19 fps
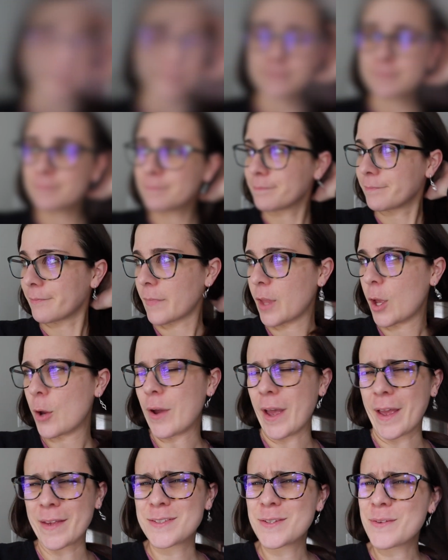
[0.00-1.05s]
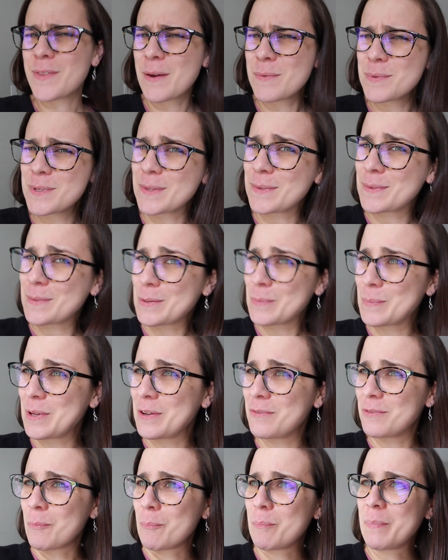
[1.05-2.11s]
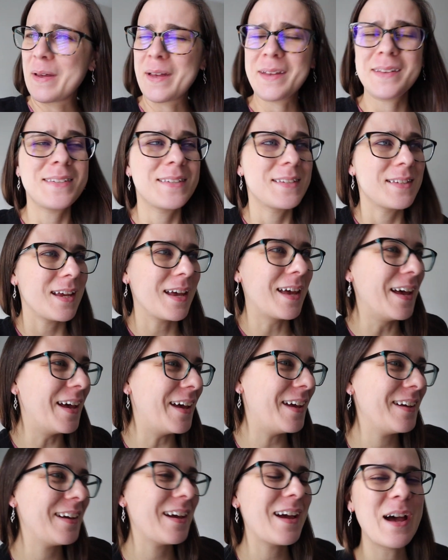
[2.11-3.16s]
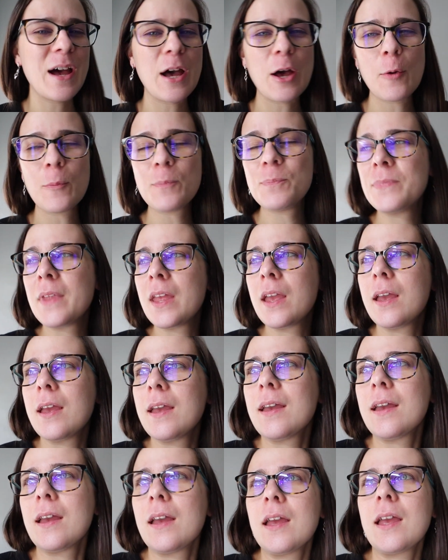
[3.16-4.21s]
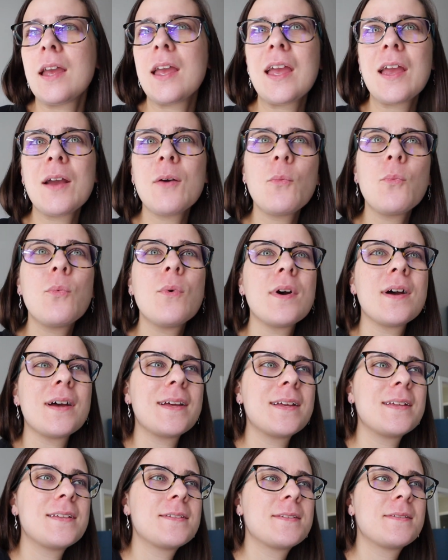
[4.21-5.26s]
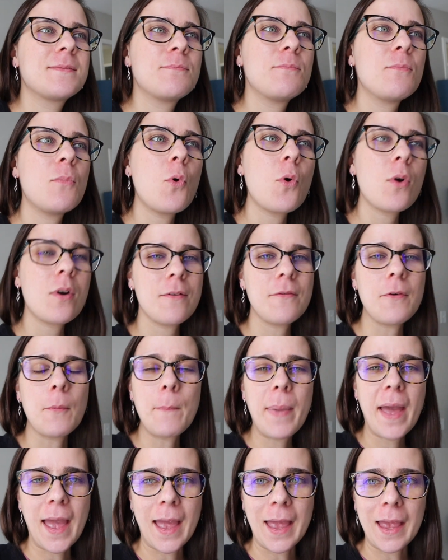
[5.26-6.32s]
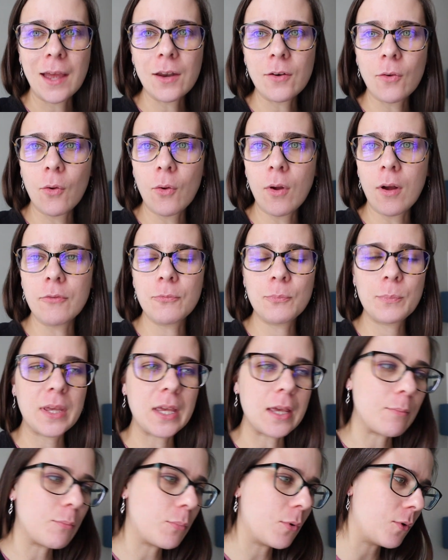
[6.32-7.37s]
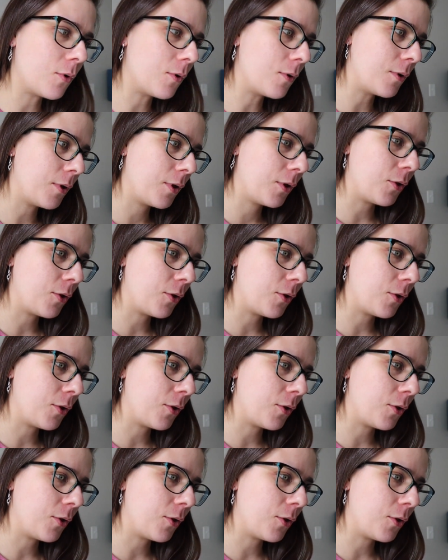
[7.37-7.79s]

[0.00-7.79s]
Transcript: Hmm, okay, so that was a little bit of a bust. um, it was more of a panel of people